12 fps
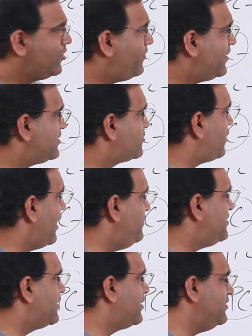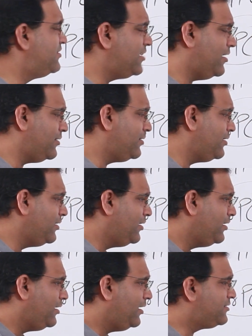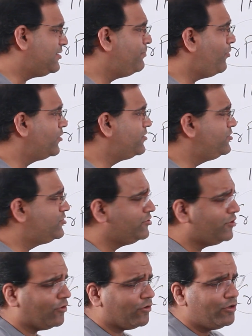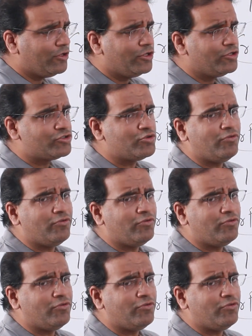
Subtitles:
So far as crimes are concerned, it's important to know